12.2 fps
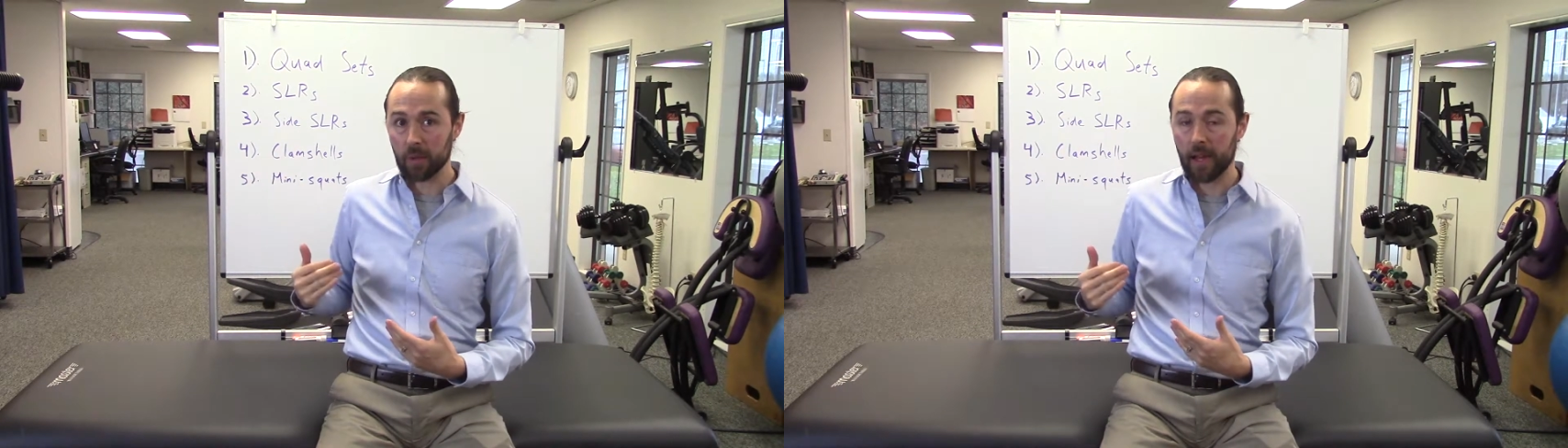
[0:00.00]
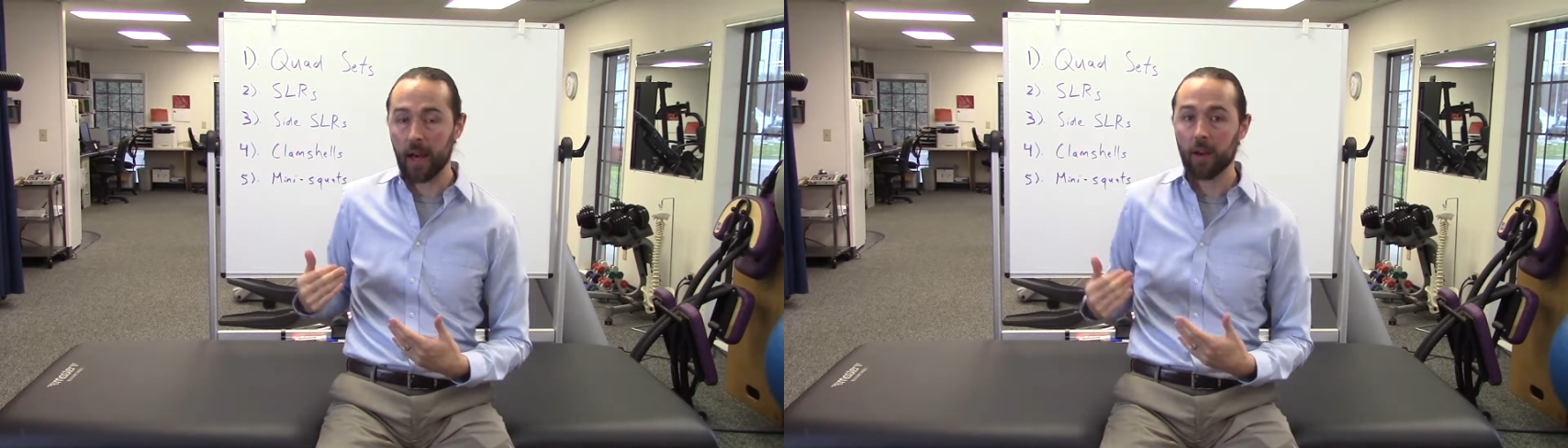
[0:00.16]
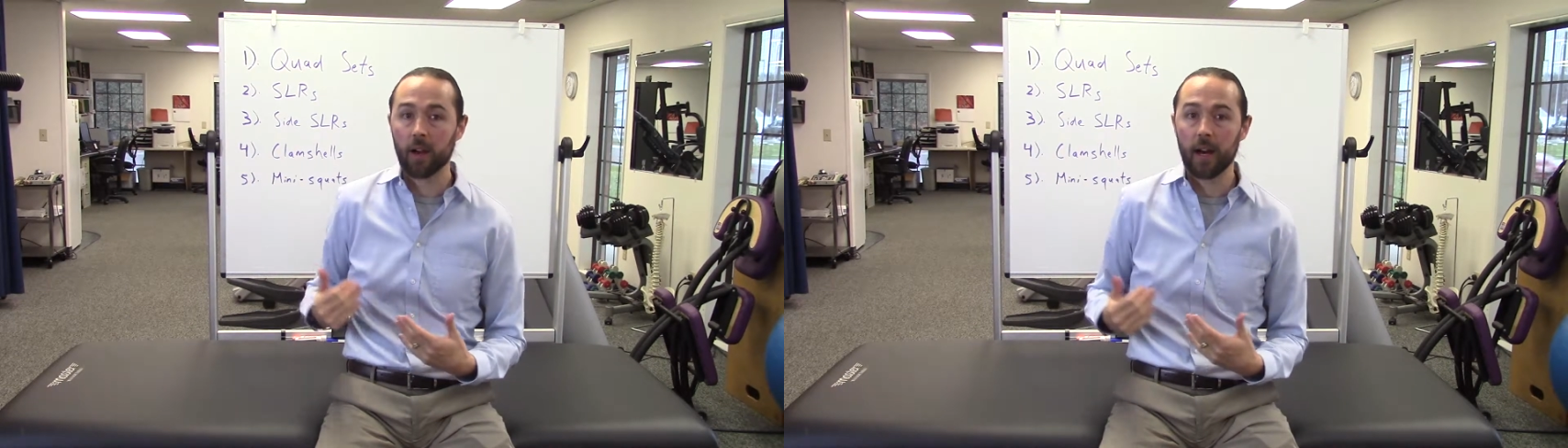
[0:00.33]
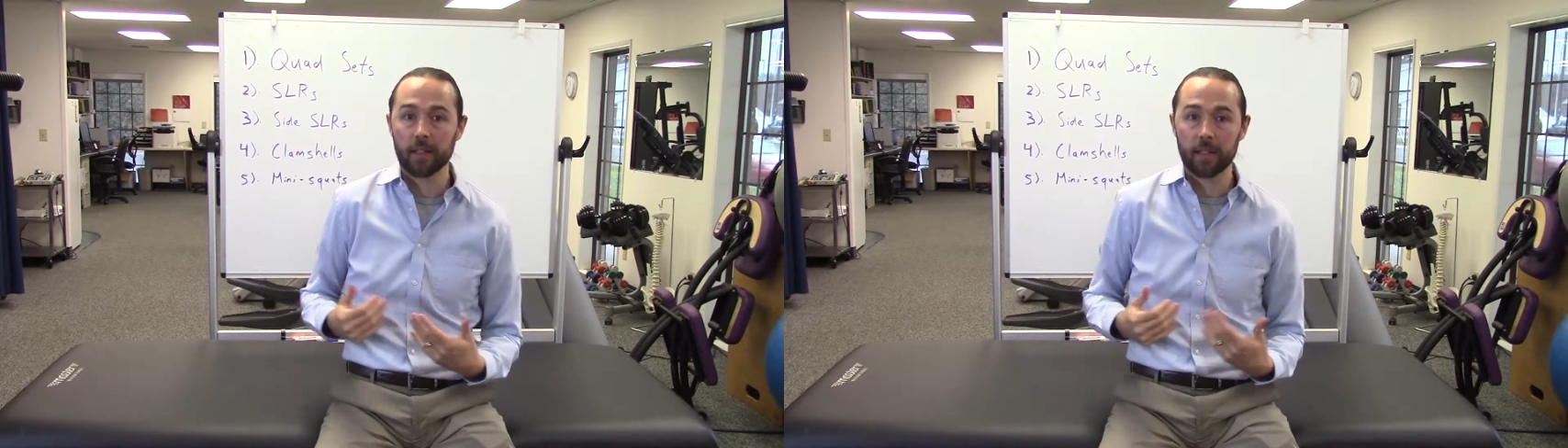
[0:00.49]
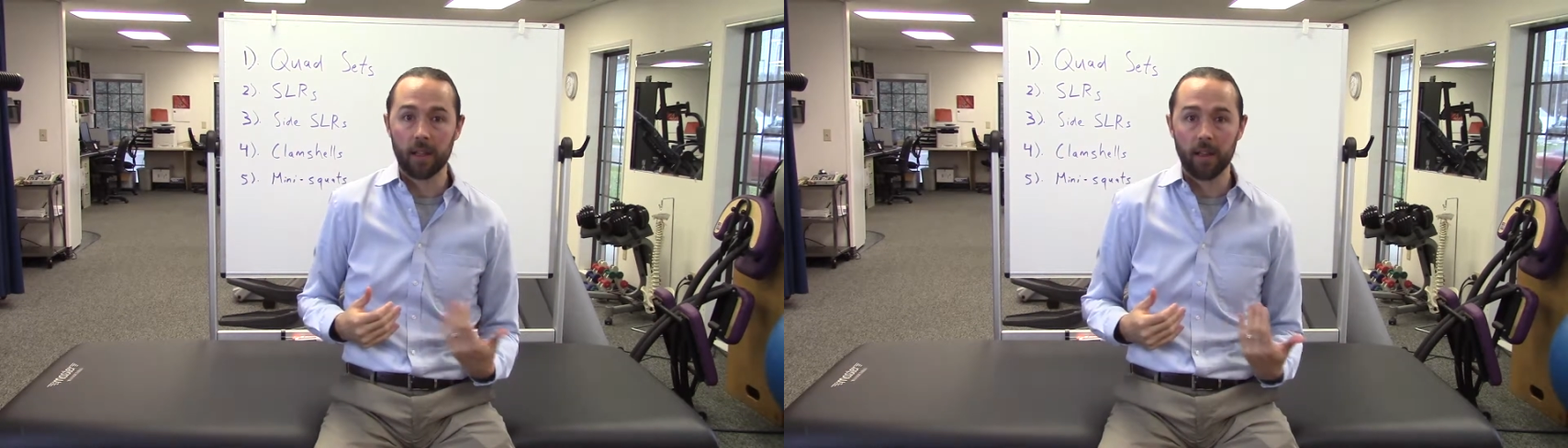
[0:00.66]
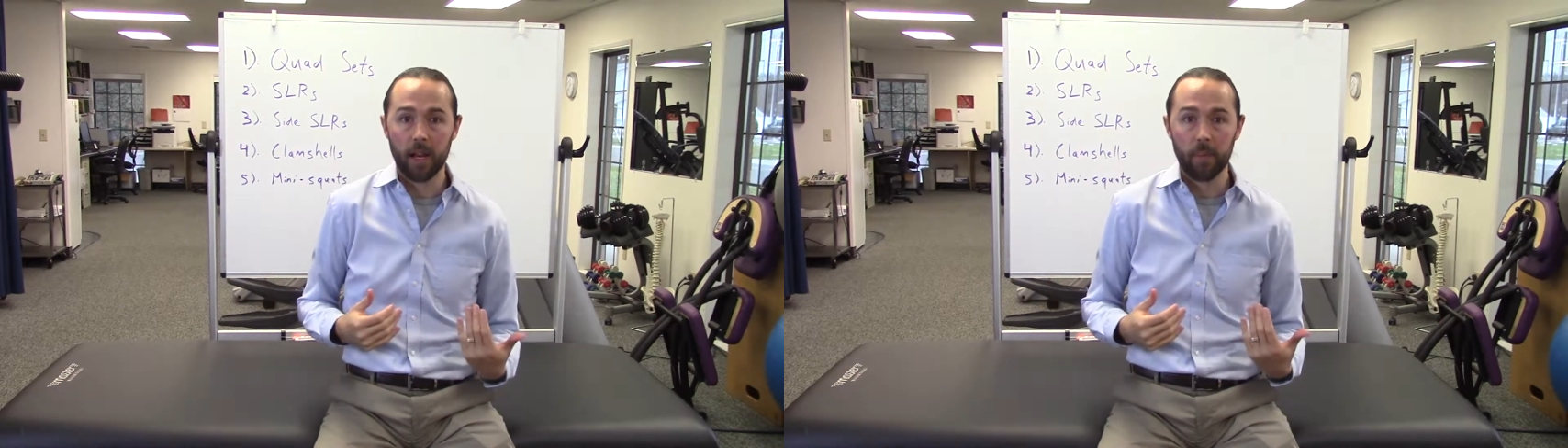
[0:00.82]
without
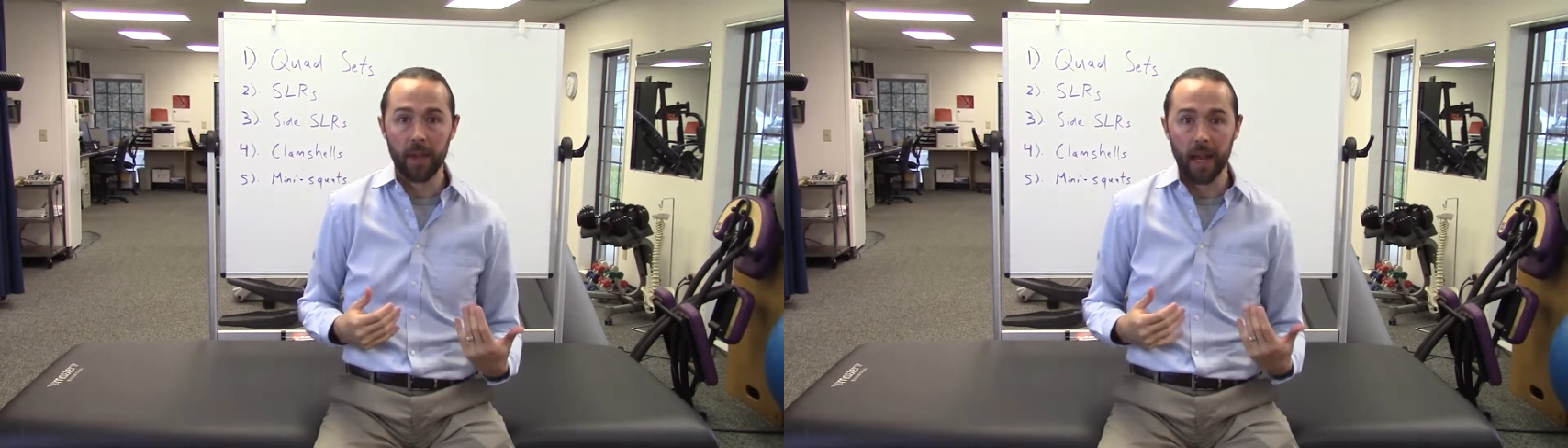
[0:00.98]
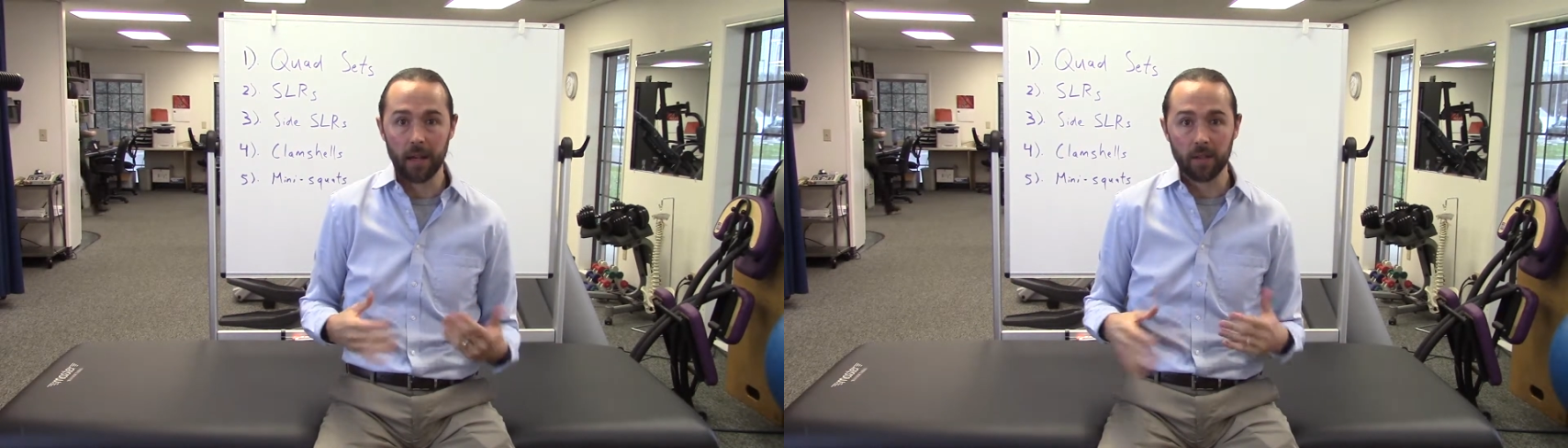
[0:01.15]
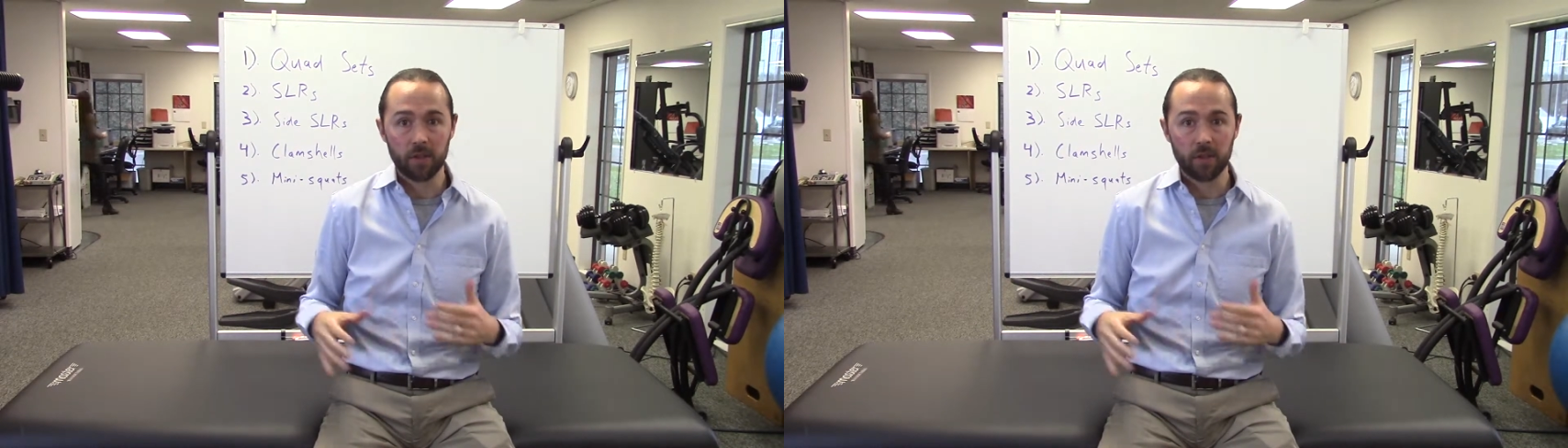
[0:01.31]
causing a lot of pain?